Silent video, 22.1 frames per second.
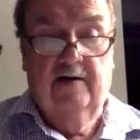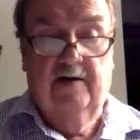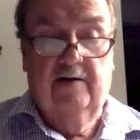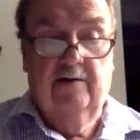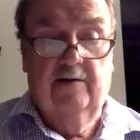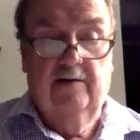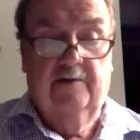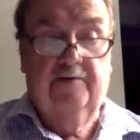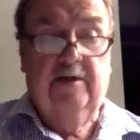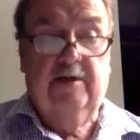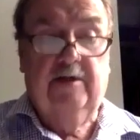
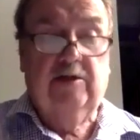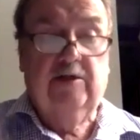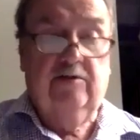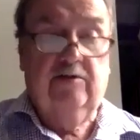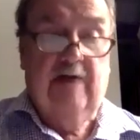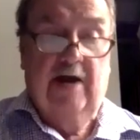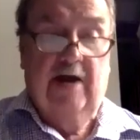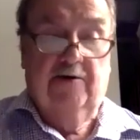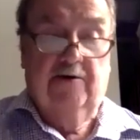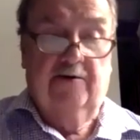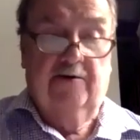
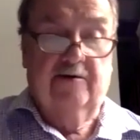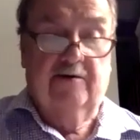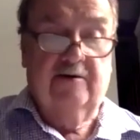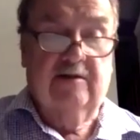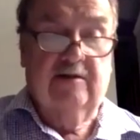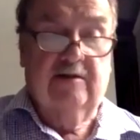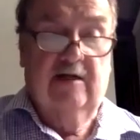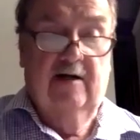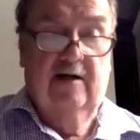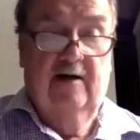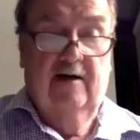
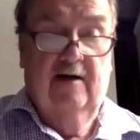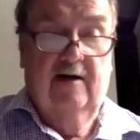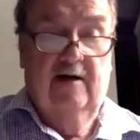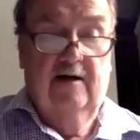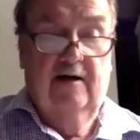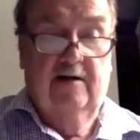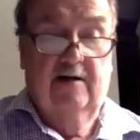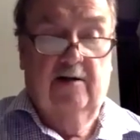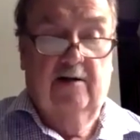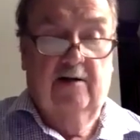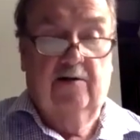refrigerators,
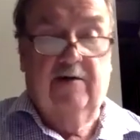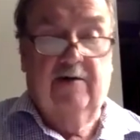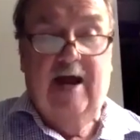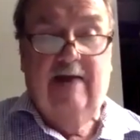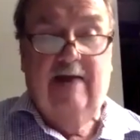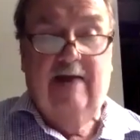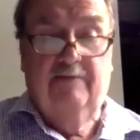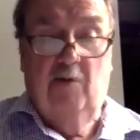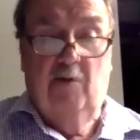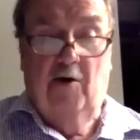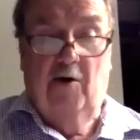the
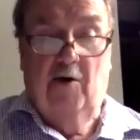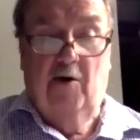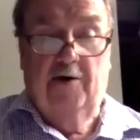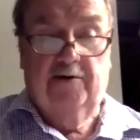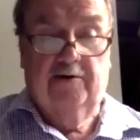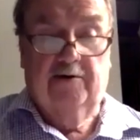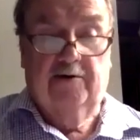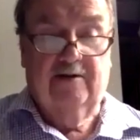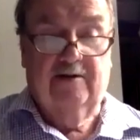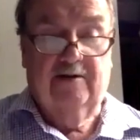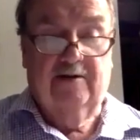grave
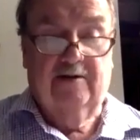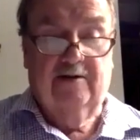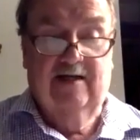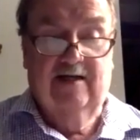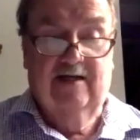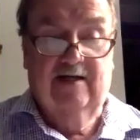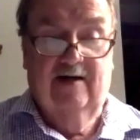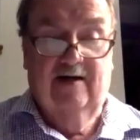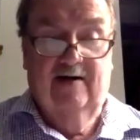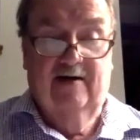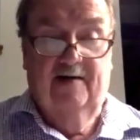markers,
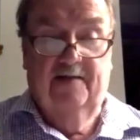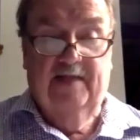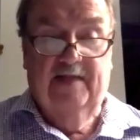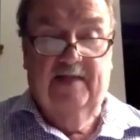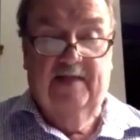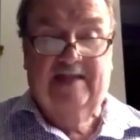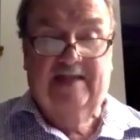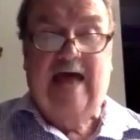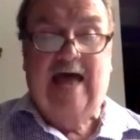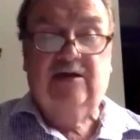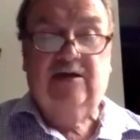the
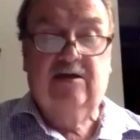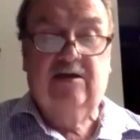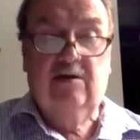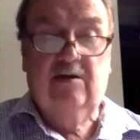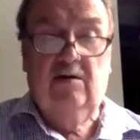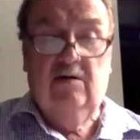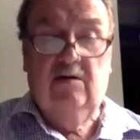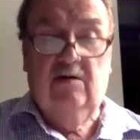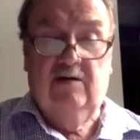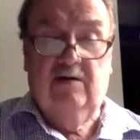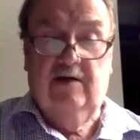
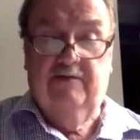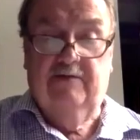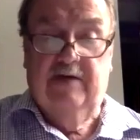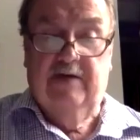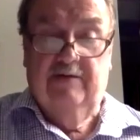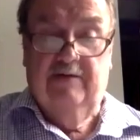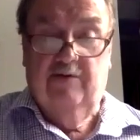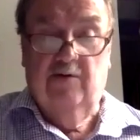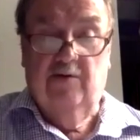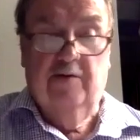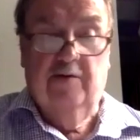tattoos that
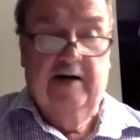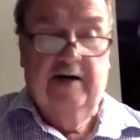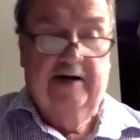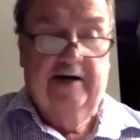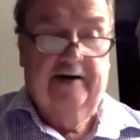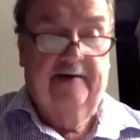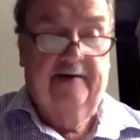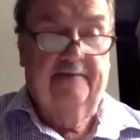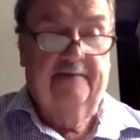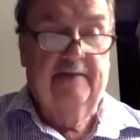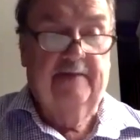people
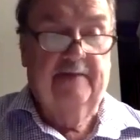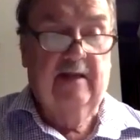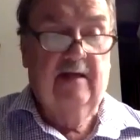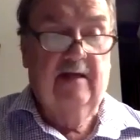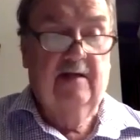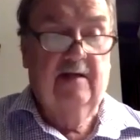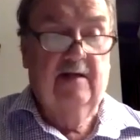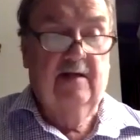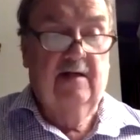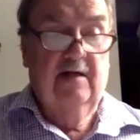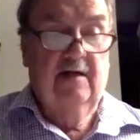wear,
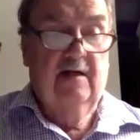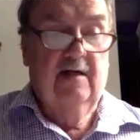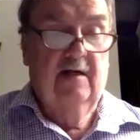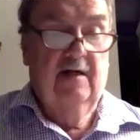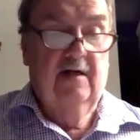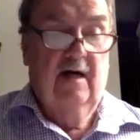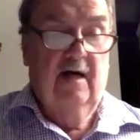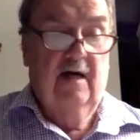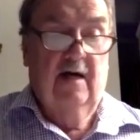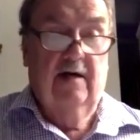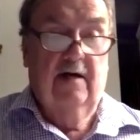
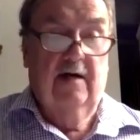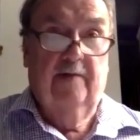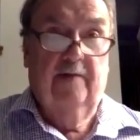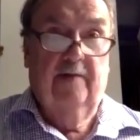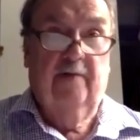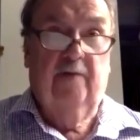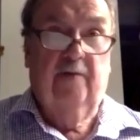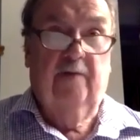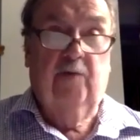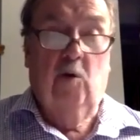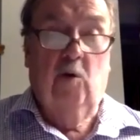the
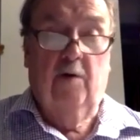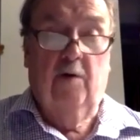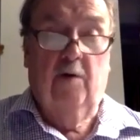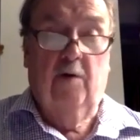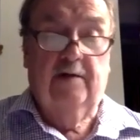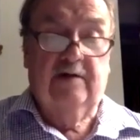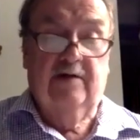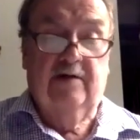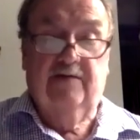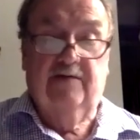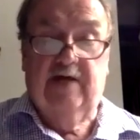
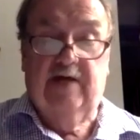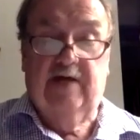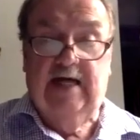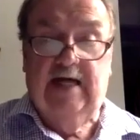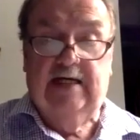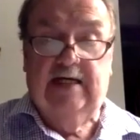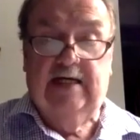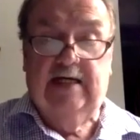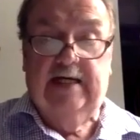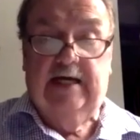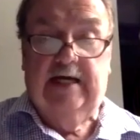performance of
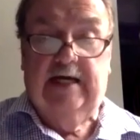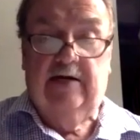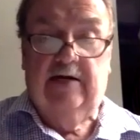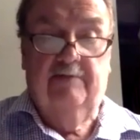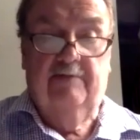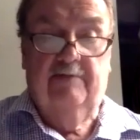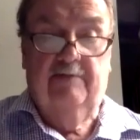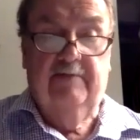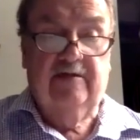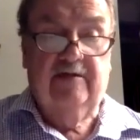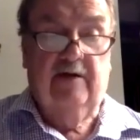King Lear
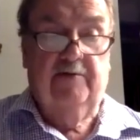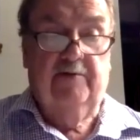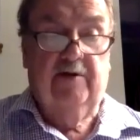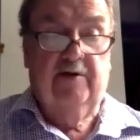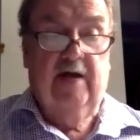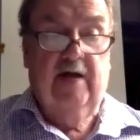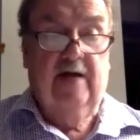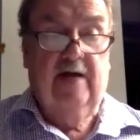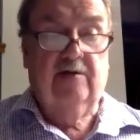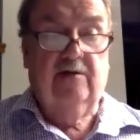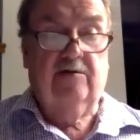of Midsummer
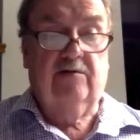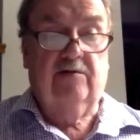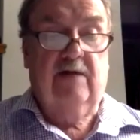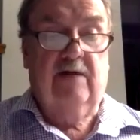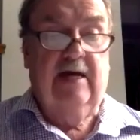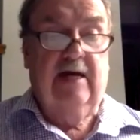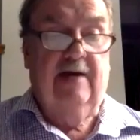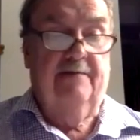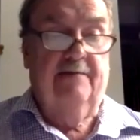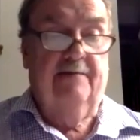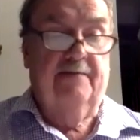Night's
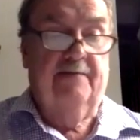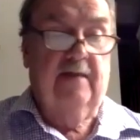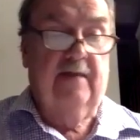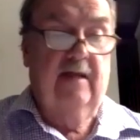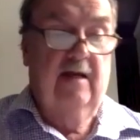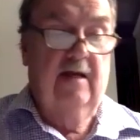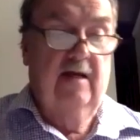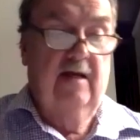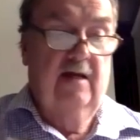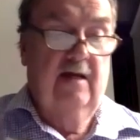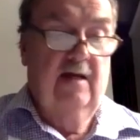Dream,
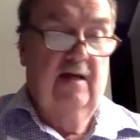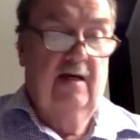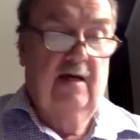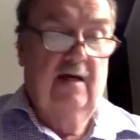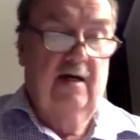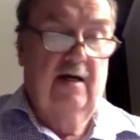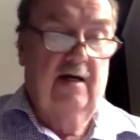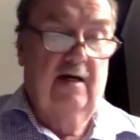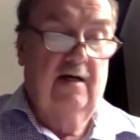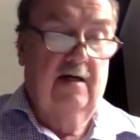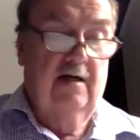
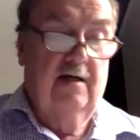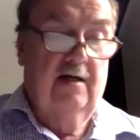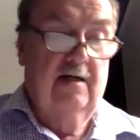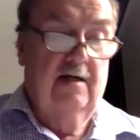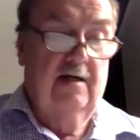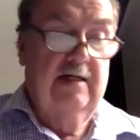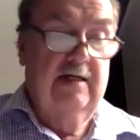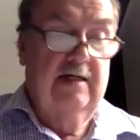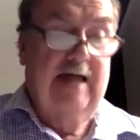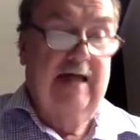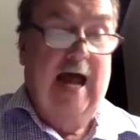
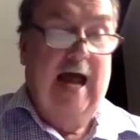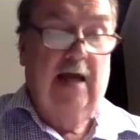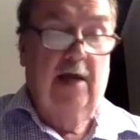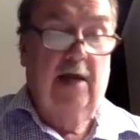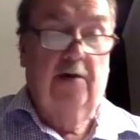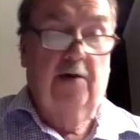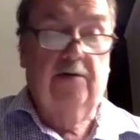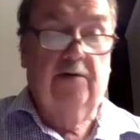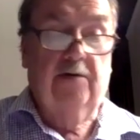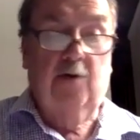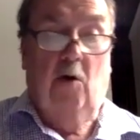
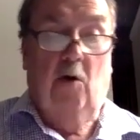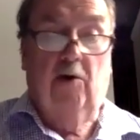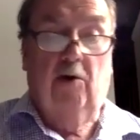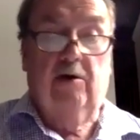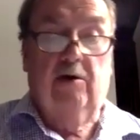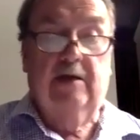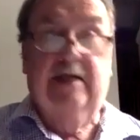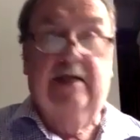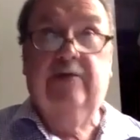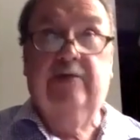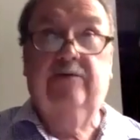Diallo's
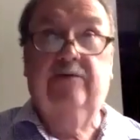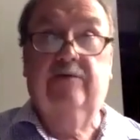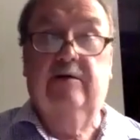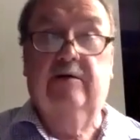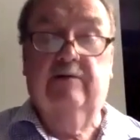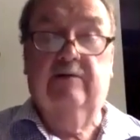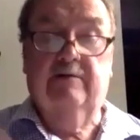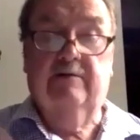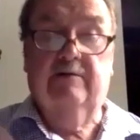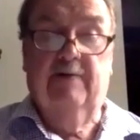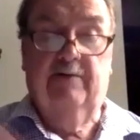oral history,
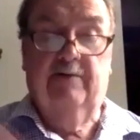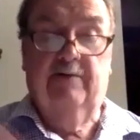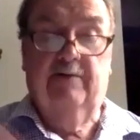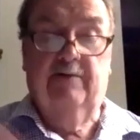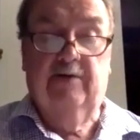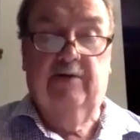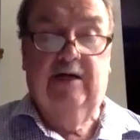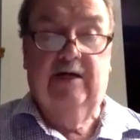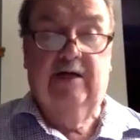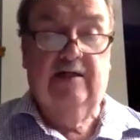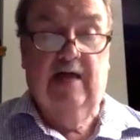remember
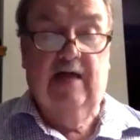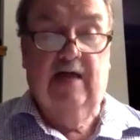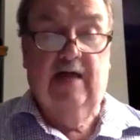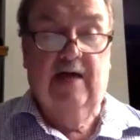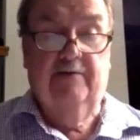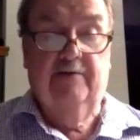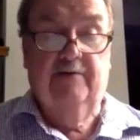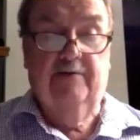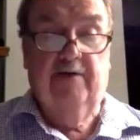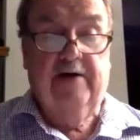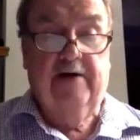he's a
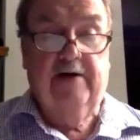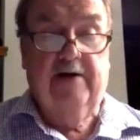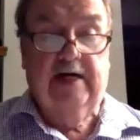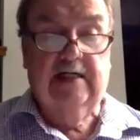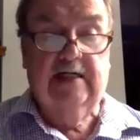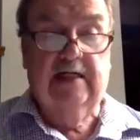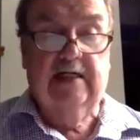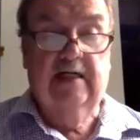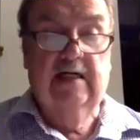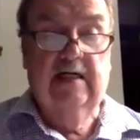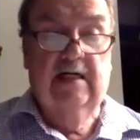
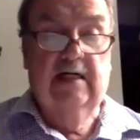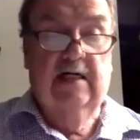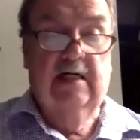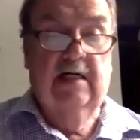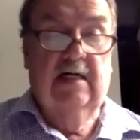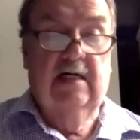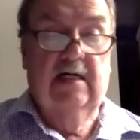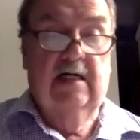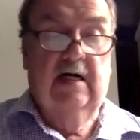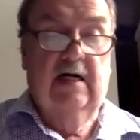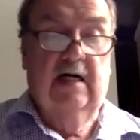librarian,
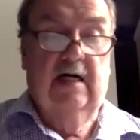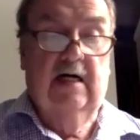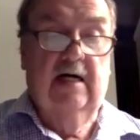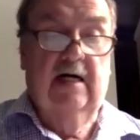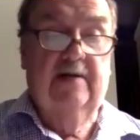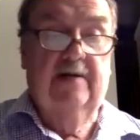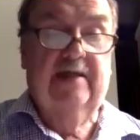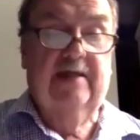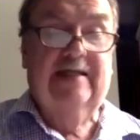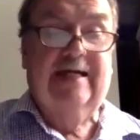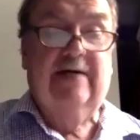
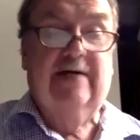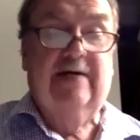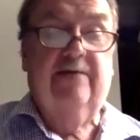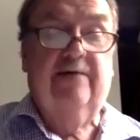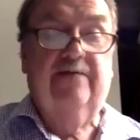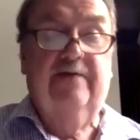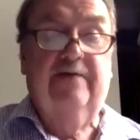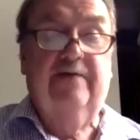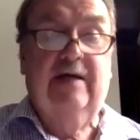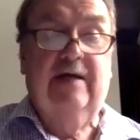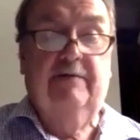the Dear
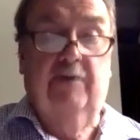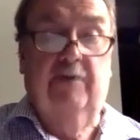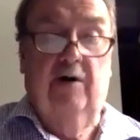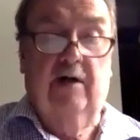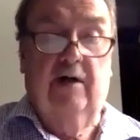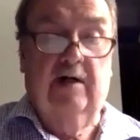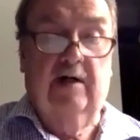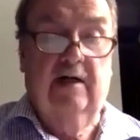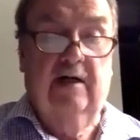V book